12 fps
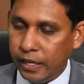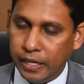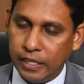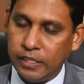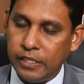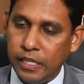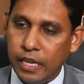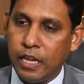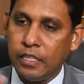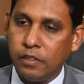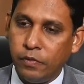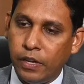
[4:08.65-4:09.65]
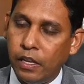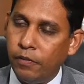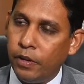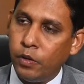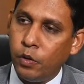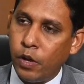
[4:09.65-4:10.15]
next year as well,
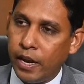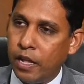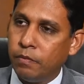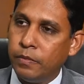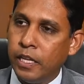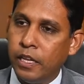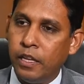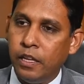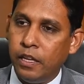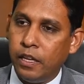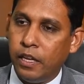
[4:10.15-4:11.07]
when you add up the